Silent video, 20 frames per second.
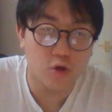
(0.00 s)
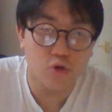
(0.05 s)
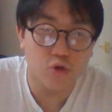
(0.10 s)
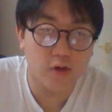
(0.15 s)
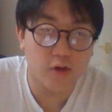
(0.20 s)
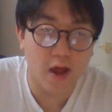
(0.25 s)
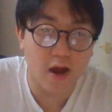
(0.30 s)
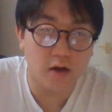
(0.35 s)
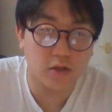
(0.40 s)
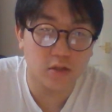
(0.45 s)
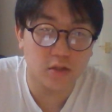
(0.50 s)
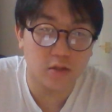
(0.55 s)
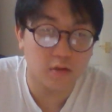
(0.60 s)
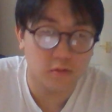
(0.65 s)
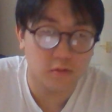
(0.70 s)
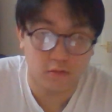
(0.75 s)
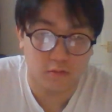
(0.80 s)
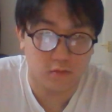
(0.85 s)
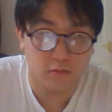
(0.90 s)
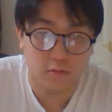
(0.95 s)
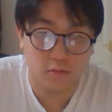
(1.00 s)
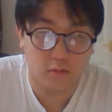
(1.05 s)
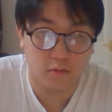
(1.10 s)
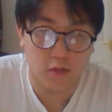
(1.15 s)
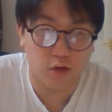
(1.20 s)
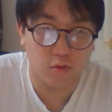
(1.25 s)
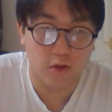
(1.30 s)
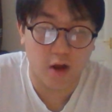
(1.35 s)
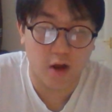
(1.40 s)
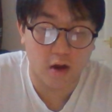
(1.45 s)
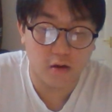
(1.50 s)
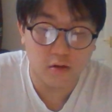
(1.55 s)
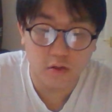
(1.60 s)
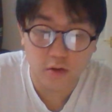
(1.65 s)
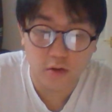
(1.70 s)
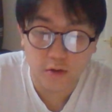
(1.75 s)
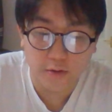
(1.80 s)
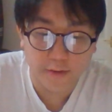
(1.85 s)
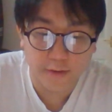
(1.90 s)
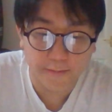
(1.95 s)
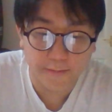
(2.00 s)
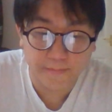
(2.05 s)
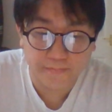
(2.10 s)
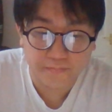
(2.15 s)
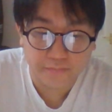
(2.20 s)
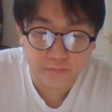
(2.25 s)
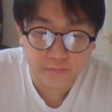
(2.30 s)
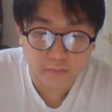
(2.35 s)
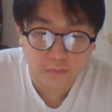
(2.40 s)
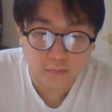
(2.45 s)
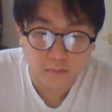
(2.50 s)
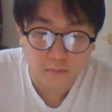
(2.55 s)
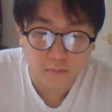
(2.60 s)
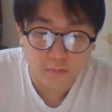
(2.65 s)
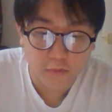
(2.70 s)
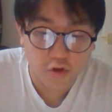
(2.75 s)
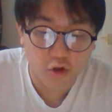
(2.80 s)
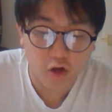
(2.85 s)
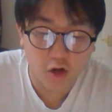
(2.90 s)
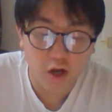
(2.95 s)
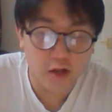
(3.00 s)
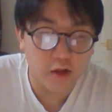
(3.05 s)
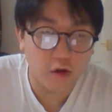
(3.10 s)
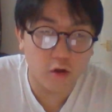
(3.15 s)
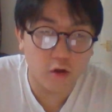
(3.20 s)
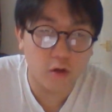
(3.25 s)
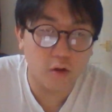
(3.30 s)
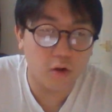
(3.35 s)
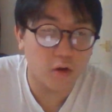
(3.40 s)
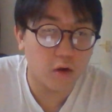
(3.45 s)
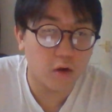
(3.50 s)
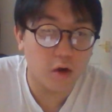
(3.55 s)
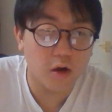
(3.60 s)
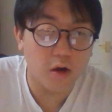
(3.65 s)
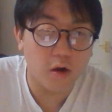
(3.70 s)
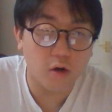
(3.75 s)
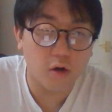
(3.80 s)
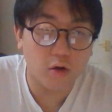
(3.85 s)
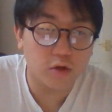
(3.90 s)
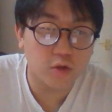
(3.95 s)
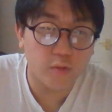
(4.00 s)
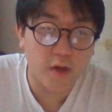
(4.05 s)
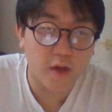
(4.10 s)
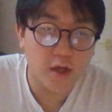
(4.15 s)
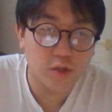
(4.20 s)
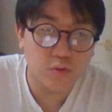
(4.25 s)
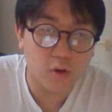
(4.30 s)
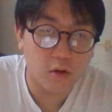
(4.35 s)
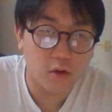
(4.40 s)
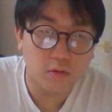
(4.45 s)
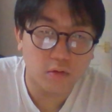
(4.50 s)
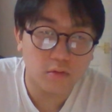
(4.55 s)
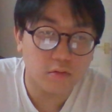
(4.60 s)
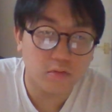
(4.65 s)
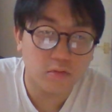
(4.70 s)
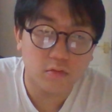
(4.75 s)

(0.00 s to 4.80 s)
Who cares? I don't care. You can only learn it along the way as well.